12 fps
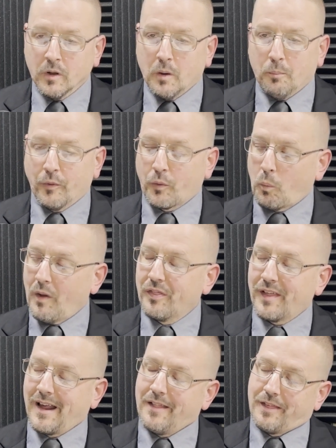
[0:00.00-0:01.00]
But the one
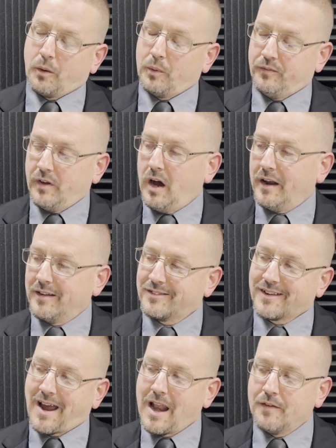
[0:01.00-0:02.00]
thing I think we've done, it's
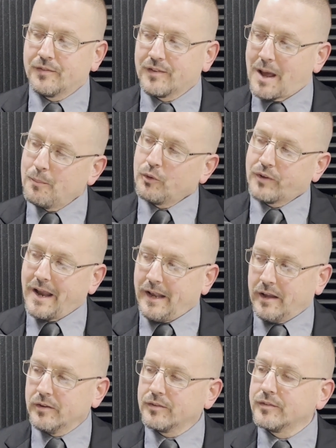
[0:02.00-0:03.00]
kind of
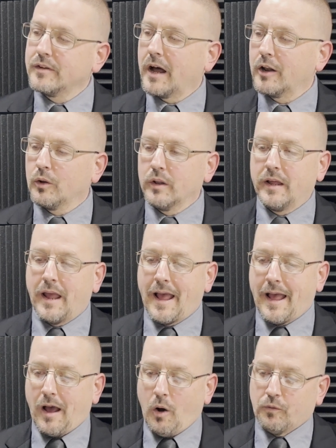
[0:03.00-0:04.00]
simultaneous, not only
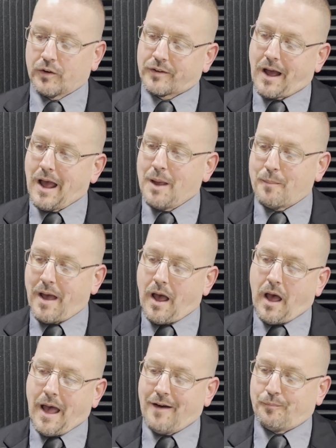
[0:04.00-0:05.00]
over time
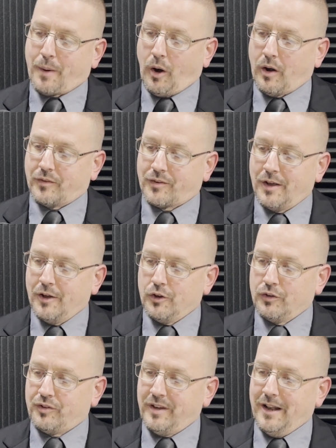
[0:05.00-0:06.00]
have parents
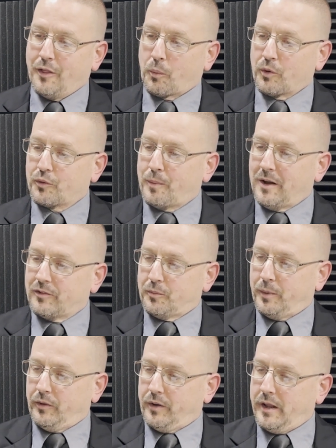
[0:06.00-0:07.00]
ceded the
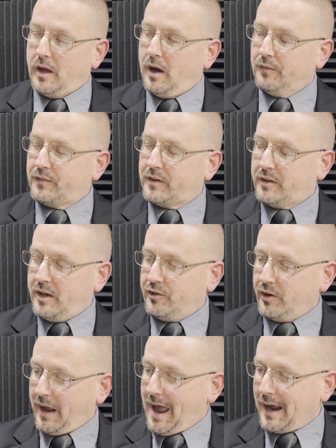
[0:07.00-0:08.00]
responsibility of
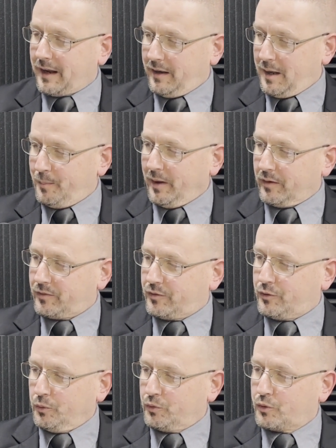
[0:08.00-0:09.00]
teaching academics
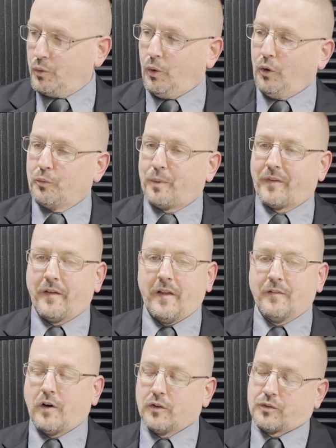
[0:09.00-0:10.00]
to schools, but then
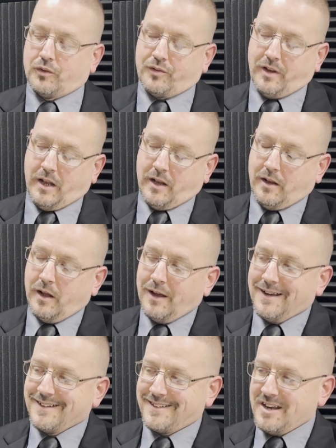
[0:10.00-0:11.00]
they've also ceded
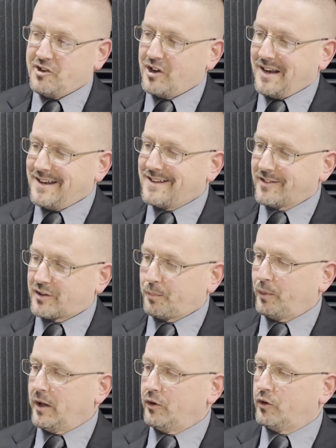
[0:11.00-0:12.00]
teaching
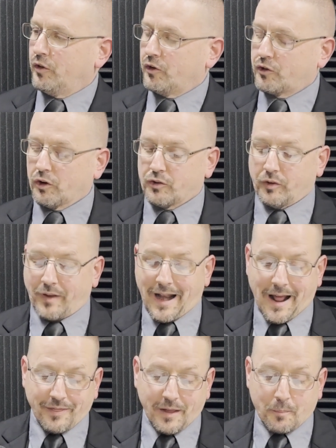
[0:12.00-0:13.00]
discipline to the churches. And
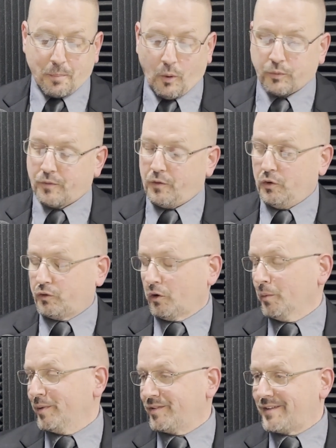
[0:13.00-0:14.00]
I think both of those are
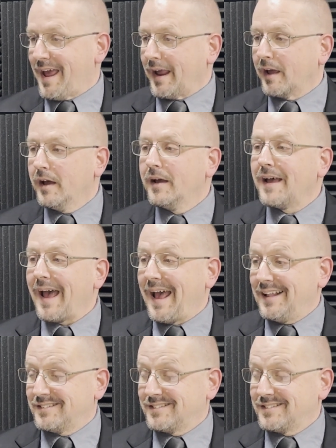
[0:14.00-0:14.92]
a mistake. And mm-hmm.